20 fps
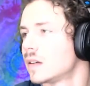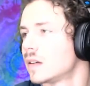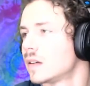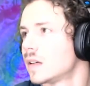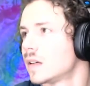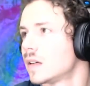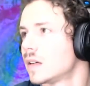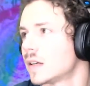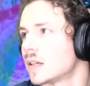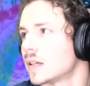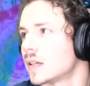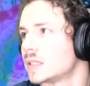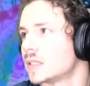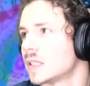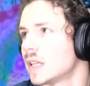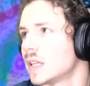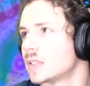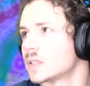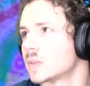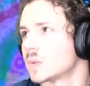Okay, so now
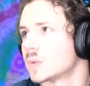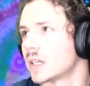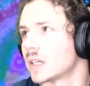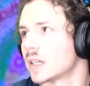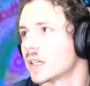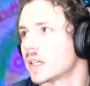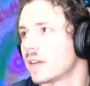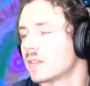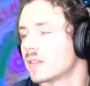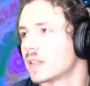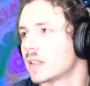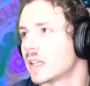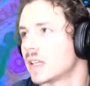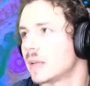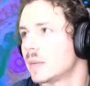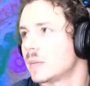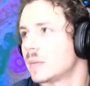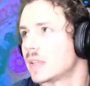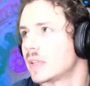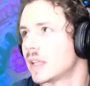it's working. I have to
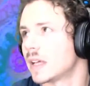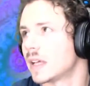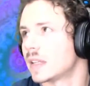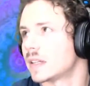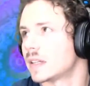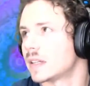keep that,